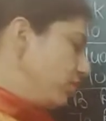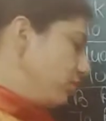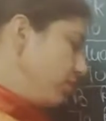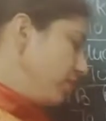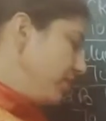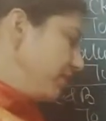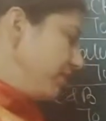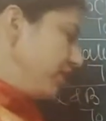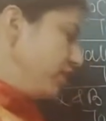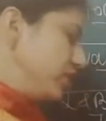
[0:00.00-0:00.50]
to
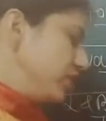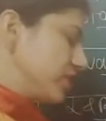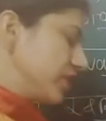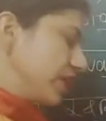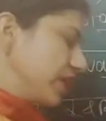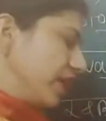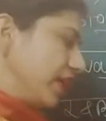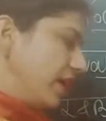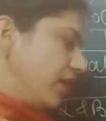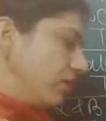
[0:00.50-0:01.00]

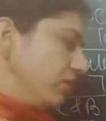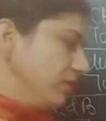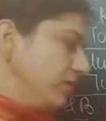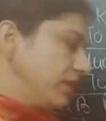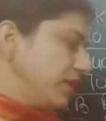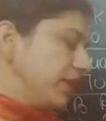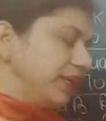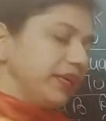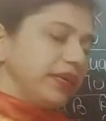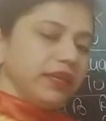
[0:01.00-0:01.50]
revaluation
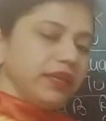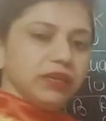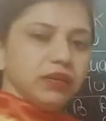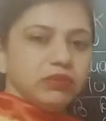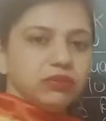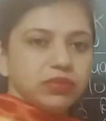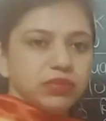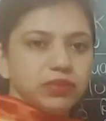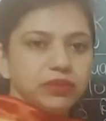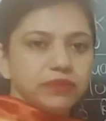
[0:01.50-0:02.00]
account
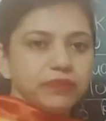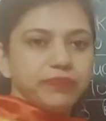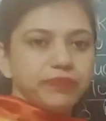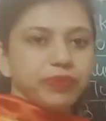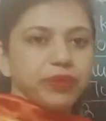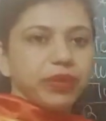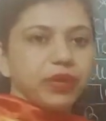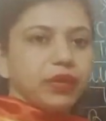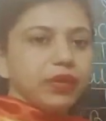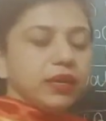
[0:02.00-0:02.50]
30,000.
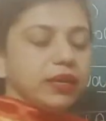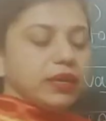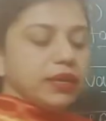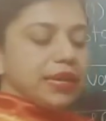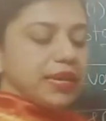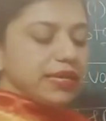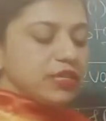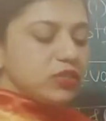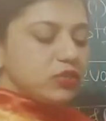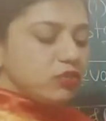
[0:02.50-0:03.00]

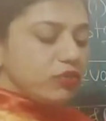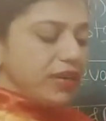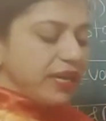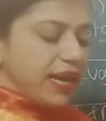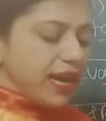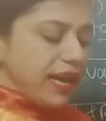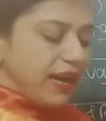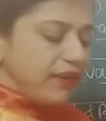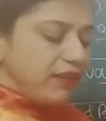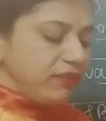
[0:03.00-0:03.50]
Next we
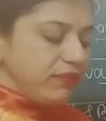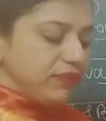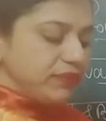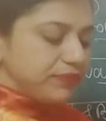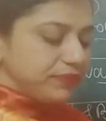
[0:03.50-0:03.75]
have